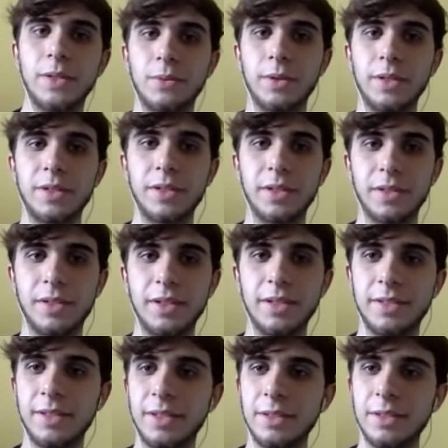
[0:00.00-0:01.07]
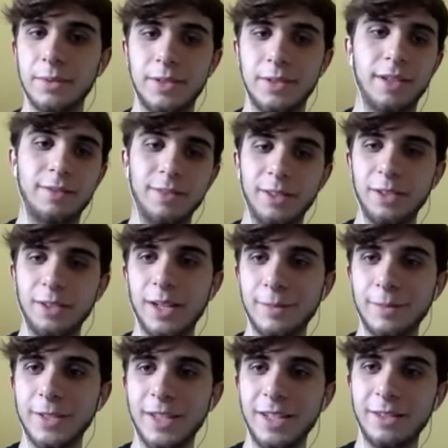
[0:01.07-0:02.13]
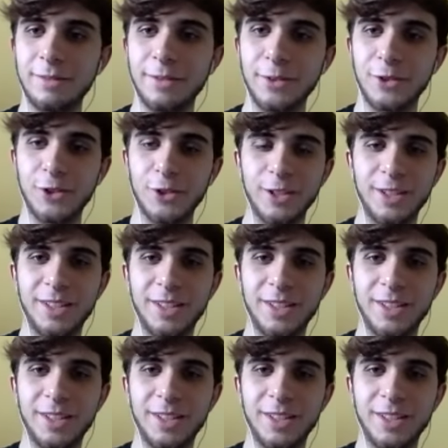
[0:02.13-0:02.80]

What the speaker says: 2016 season was definitely lopsided for sure.